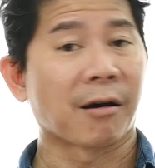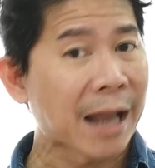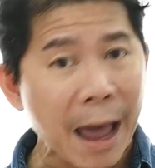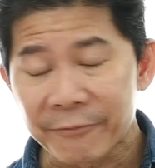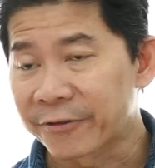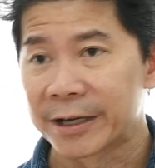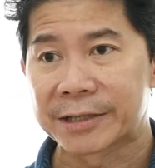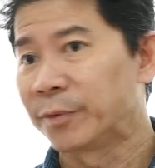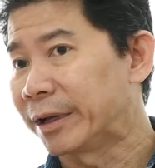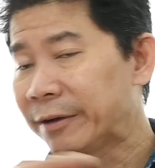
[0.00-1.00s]
our lap
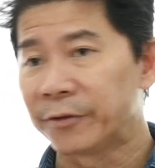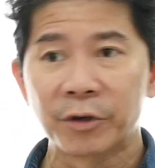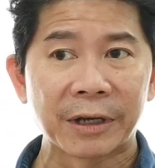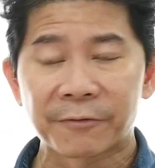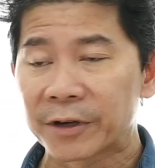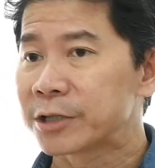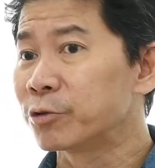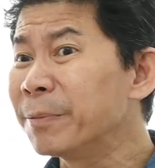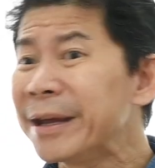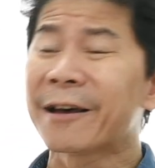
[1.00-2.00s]
first, we review it first.
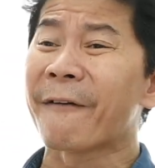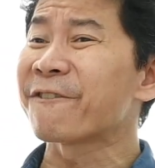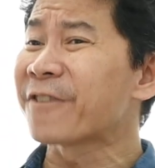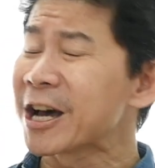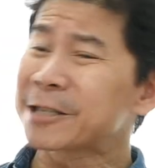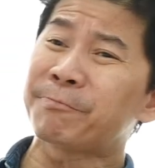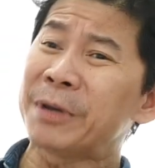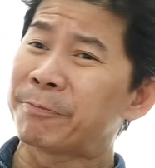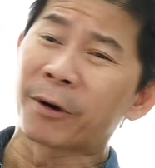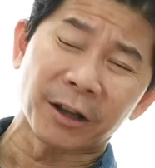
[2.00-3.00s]
We'll be the first
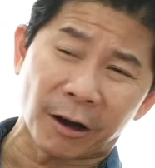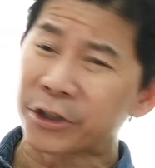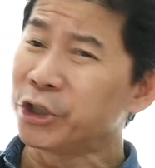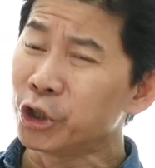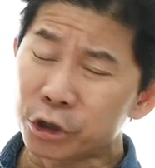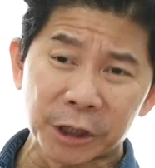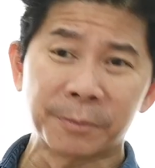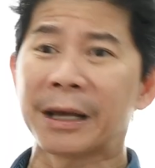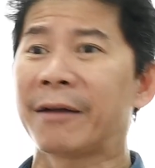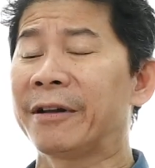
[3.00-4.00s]
people on
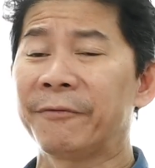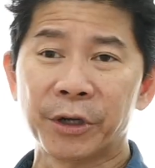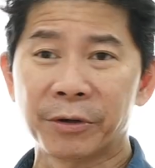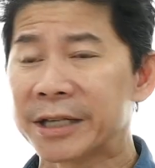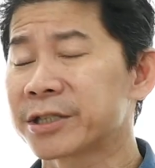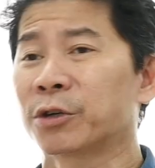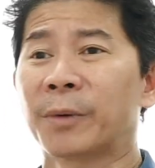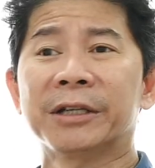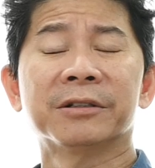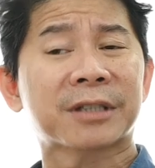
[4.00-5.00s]
YouTube that review it. So
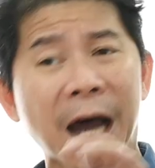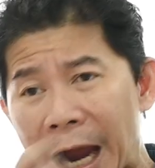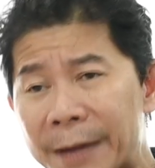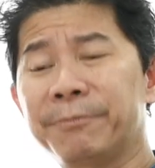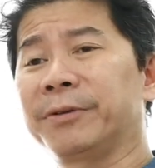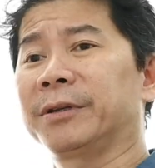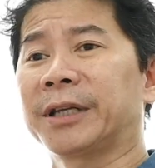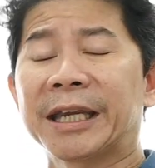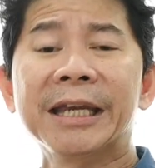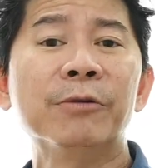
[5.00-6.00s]
when you type
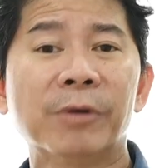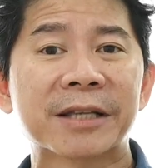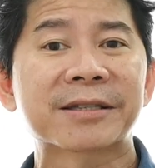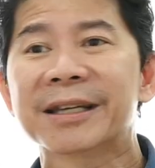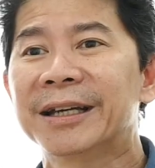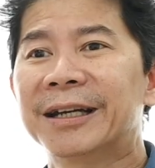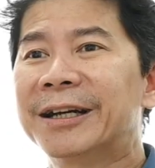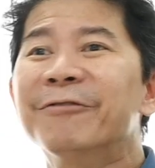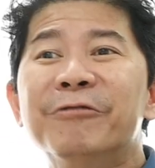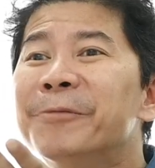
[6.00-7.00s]
the keywords,
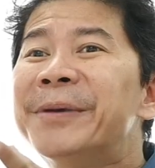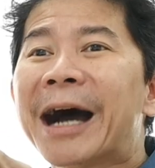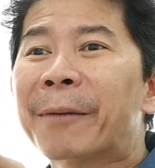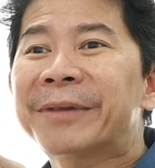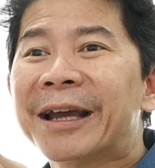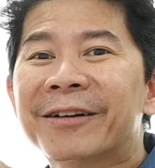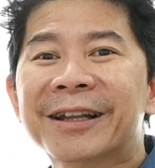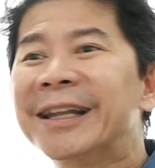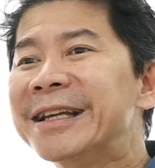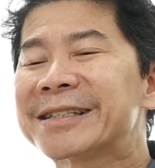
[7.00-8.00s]
we'll be up there on
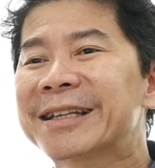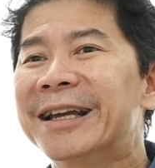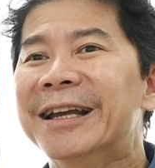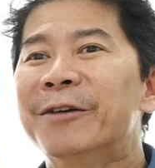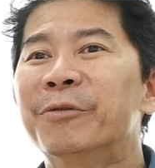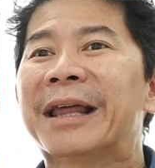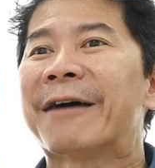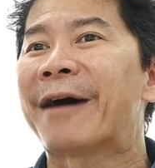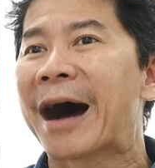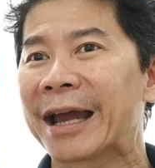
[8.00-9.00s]
the list. We'll
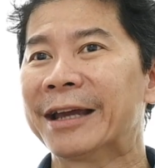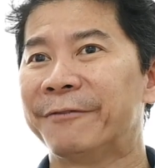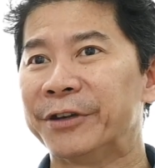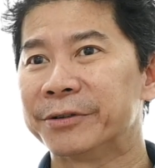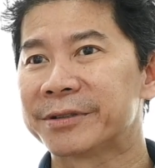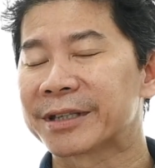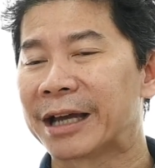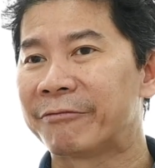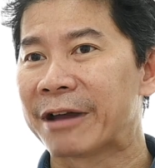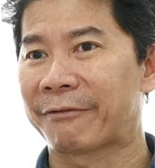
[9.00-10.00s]
have higher views
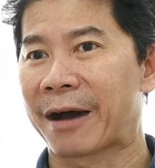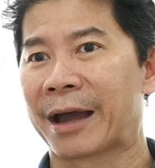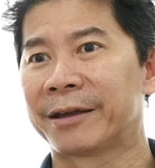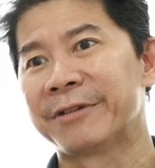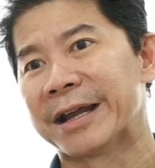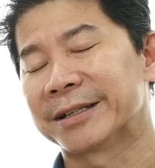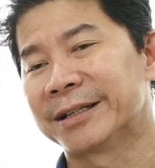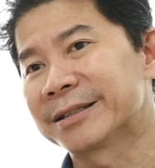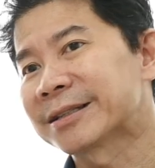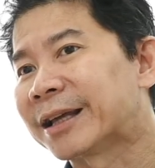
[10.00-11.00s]
and we have higher
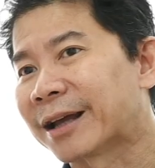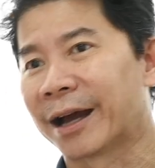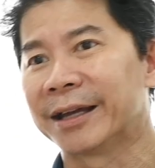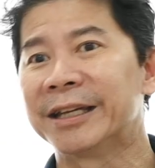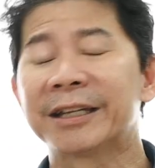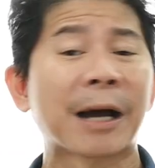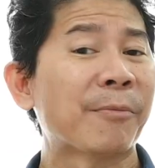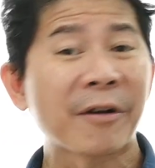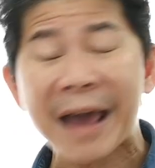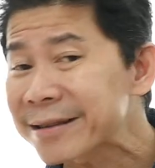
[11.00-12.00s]
ratings and higher
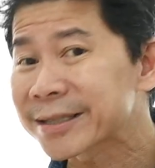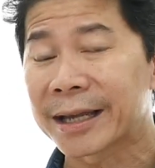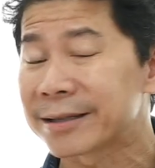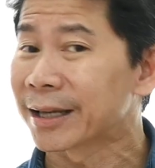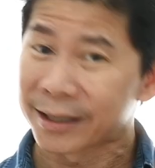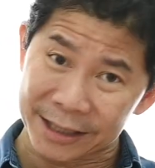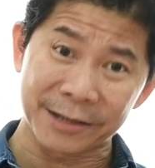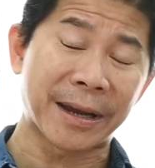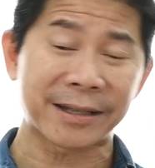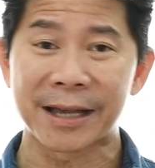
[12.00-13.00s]
income on AdSense. Does
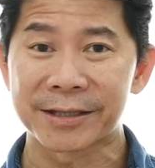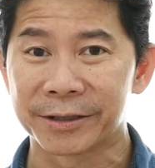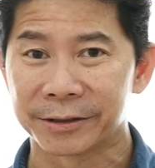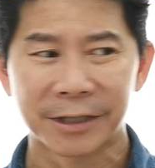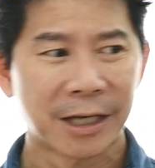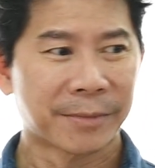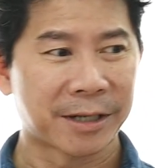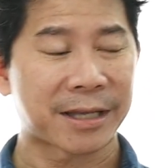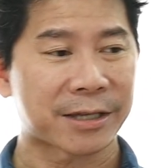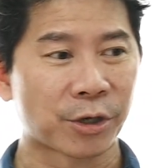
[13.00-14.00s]
it make sense to you?
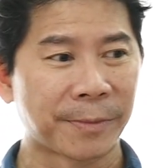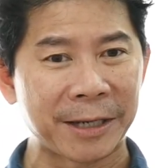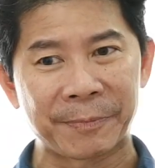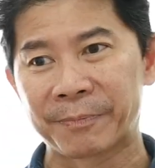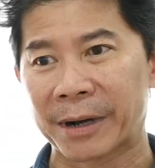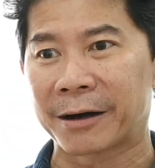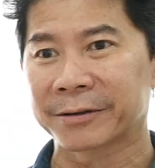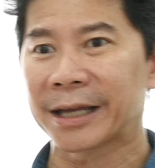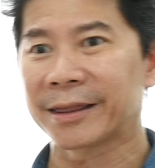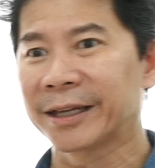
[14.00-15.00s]
Because there's so many people
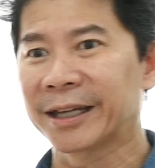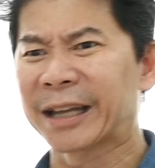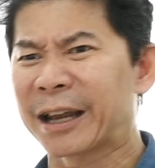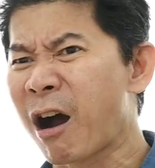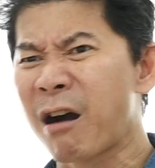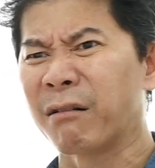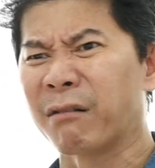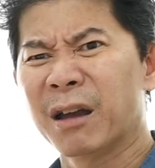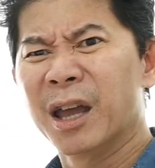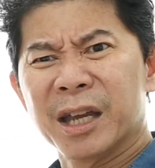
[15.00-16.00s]
out there thinking that,
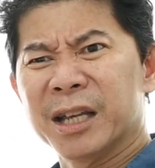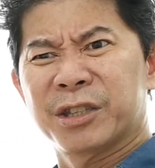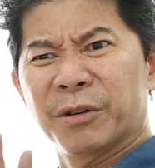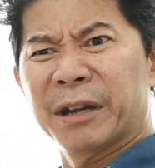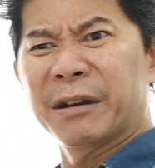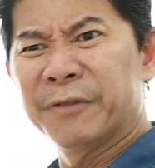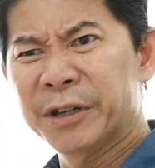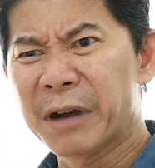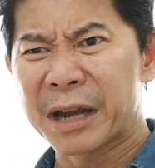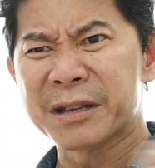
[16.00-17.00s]
oh, he's doing
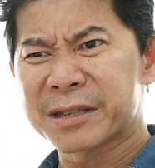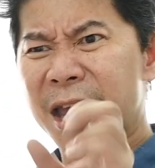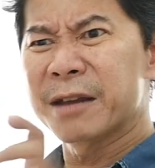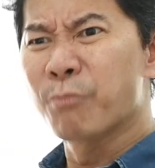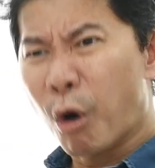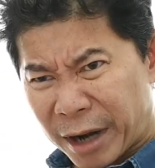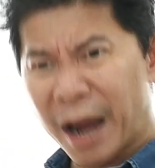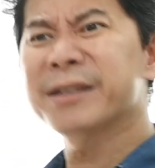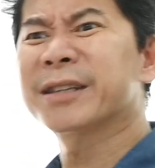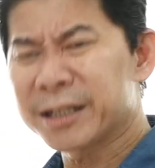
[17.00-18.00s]
review and he's saying more
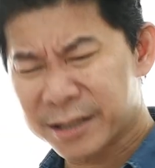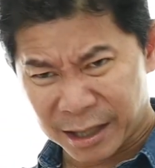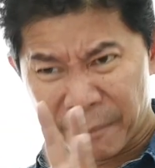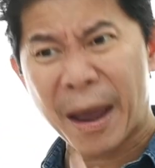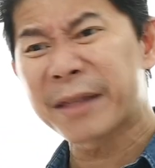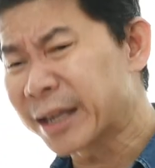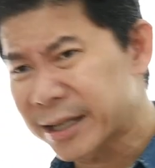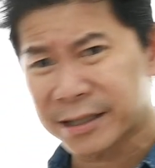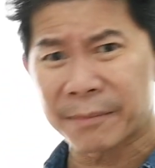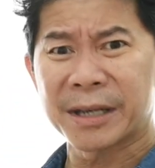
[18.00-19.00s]
nice things than bad
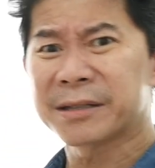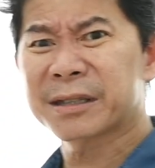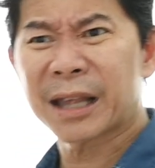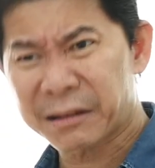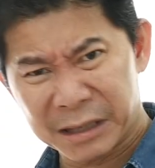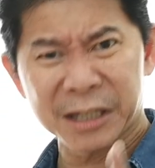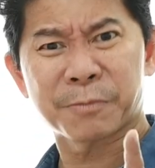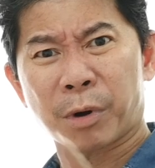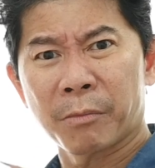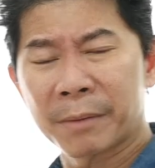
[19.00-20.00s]
things. That means that he's
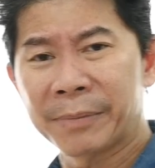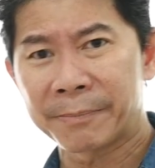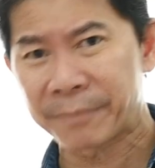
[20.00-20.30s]
probably